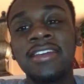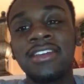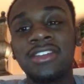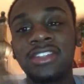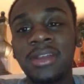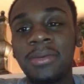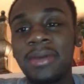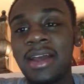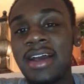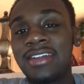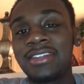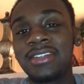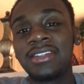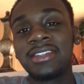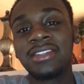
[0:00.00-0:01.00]
your
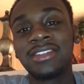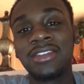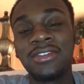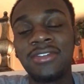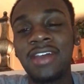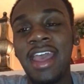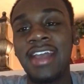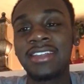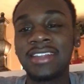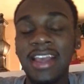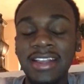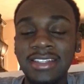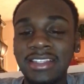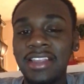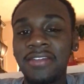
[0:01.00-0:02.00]
subconscious still has
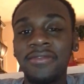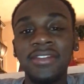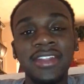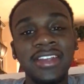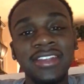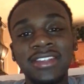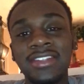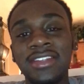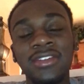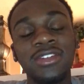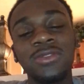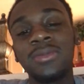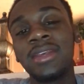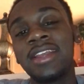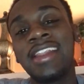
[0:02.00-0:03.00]
activity and still
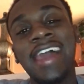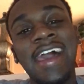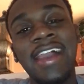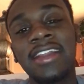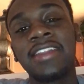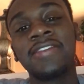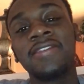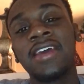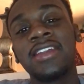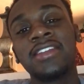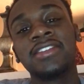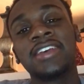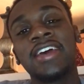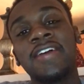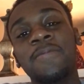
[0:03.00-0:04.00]
is being active at
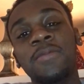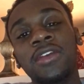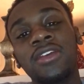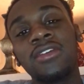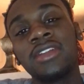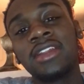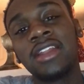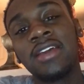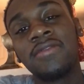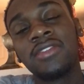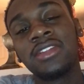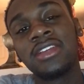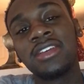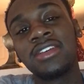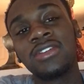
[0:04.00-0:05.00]
the time period and
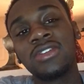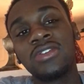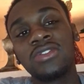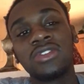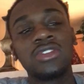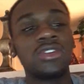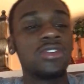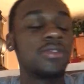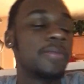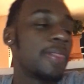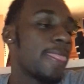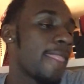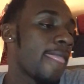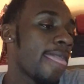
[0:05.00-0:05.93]
everything, so